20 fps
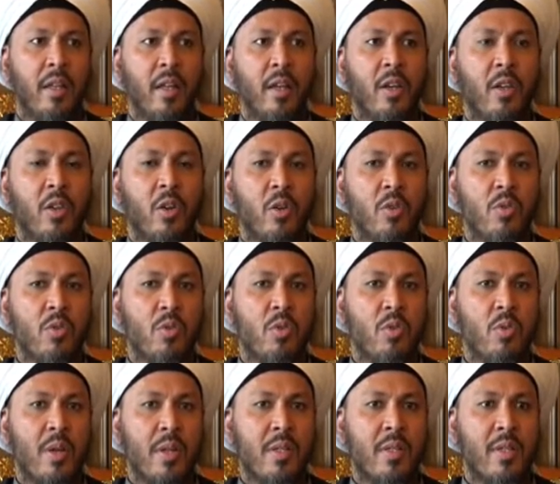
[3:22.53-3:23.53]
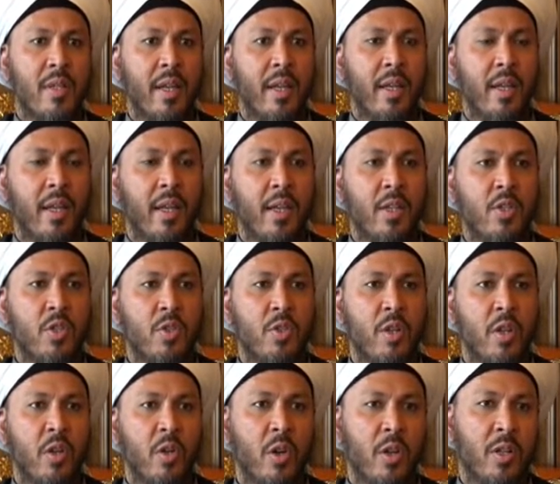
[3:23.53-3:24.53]
Then there are those who are studying
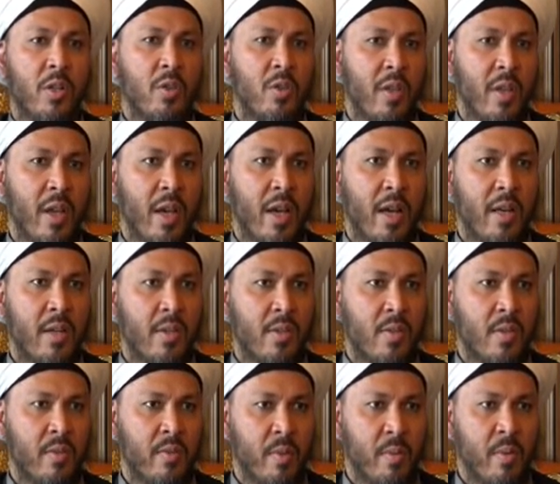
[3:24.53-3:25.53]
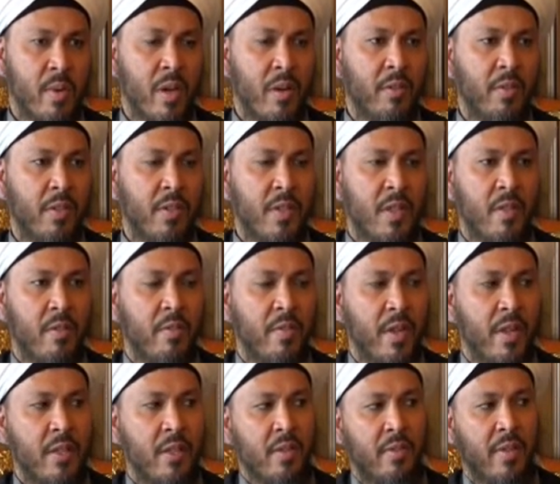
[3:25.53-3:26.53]
history according to the eyes of the prophets and
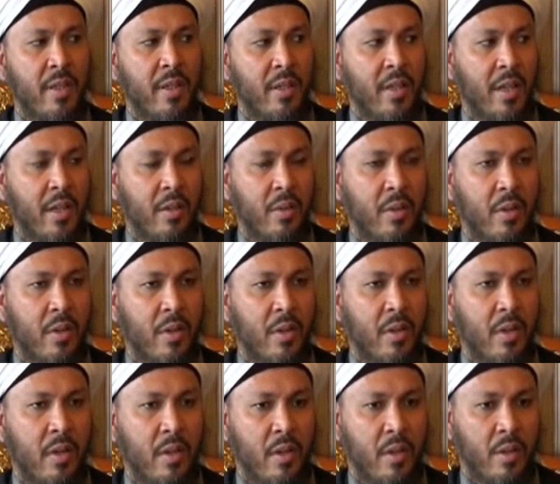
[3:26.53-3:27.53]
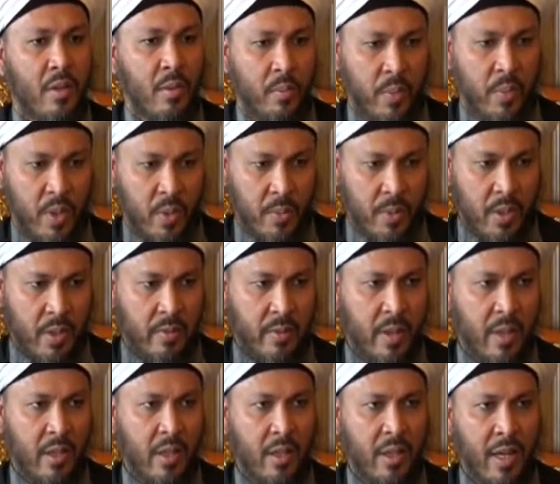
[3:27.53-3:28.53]
the friends of Allah, people
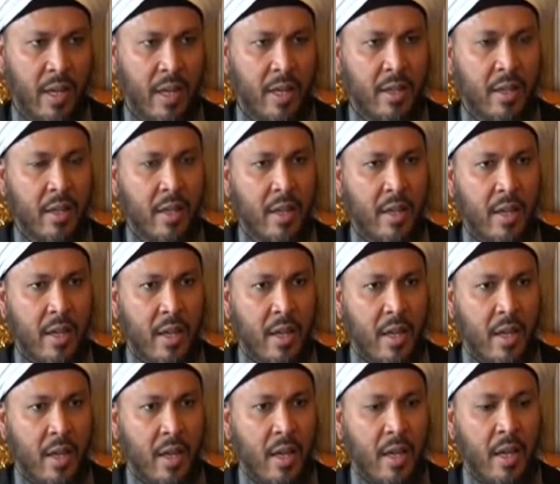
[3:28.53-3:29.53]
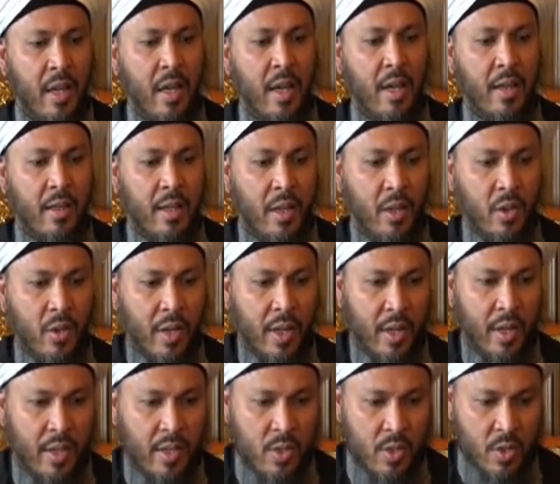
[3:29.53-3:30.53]
of Ahlul Haq, and they
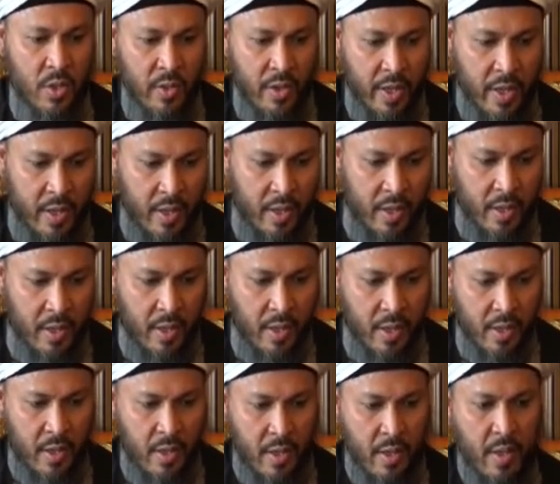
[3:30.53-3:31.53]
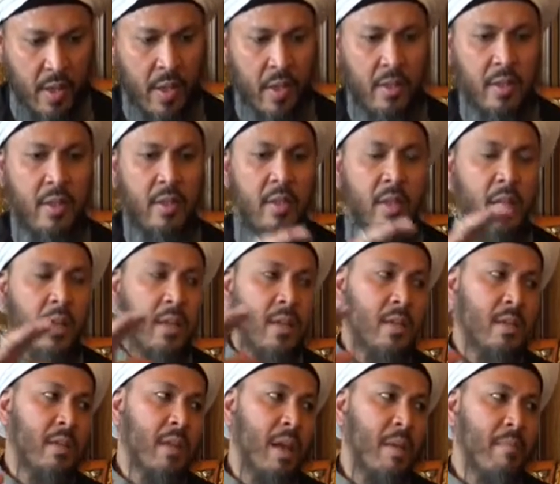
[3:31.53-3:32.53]
look at history and they
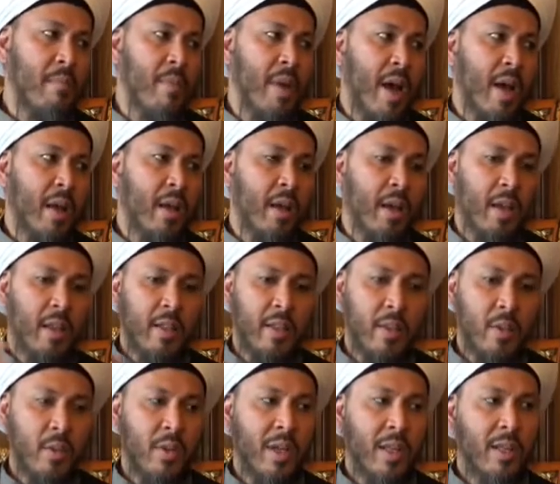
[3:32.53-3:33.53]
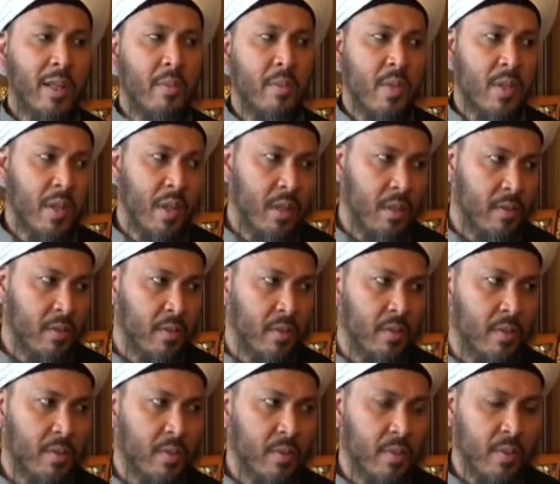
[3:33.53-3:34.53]
take a step back and they look at
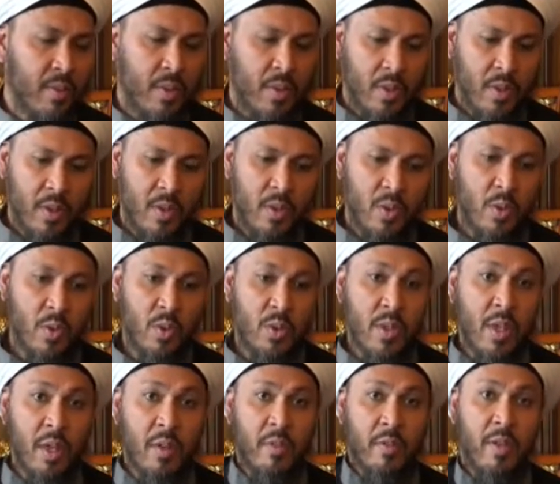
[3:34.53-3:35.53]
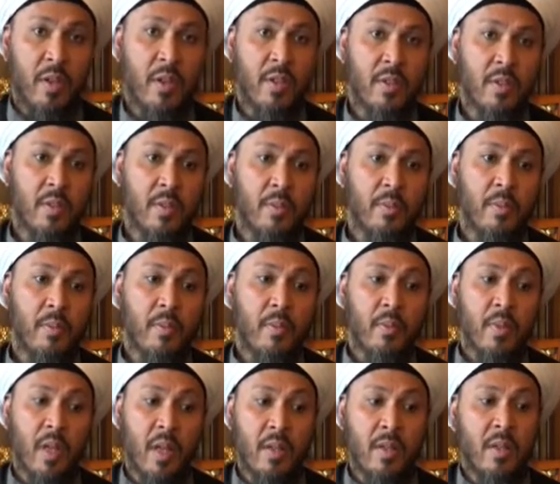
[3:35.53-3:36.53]
themselves to say, first,
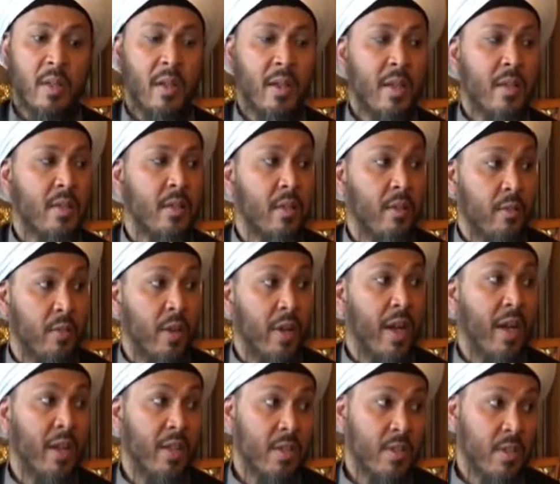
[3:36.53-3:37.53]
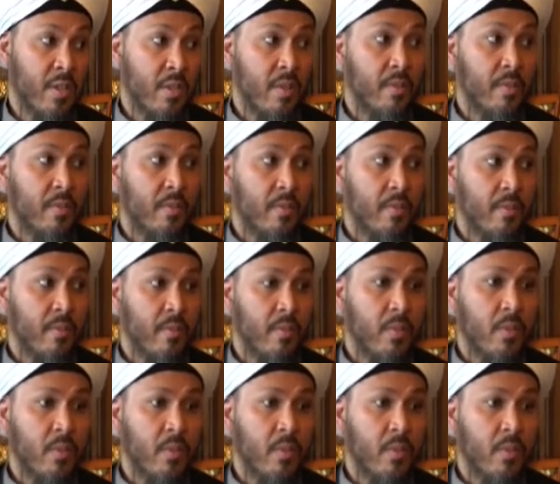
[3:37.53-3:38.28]
there's a lesson for us.